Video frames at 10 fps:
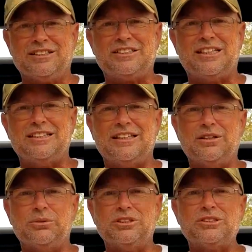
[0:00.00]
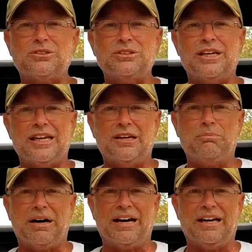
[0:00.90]
say that it was created
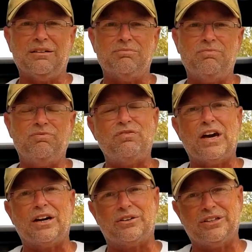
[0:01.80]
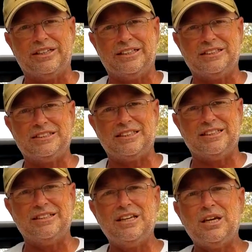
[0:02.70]
by veterans, and